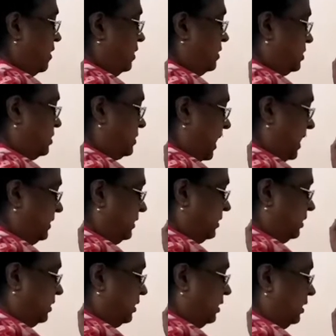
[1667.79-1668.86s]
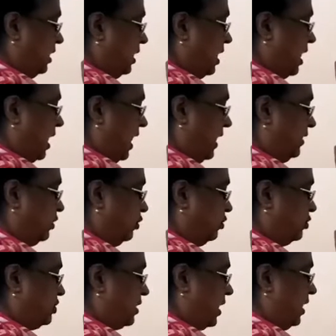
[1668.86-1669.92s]
standard
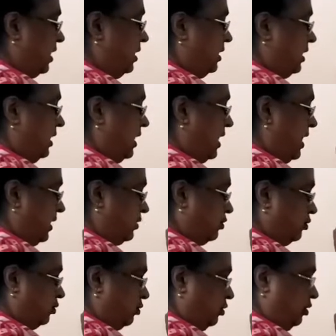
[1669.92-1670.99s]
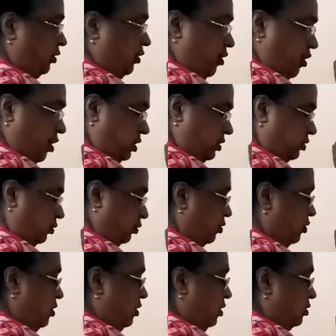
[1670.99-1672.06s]
hydrogen electrode also.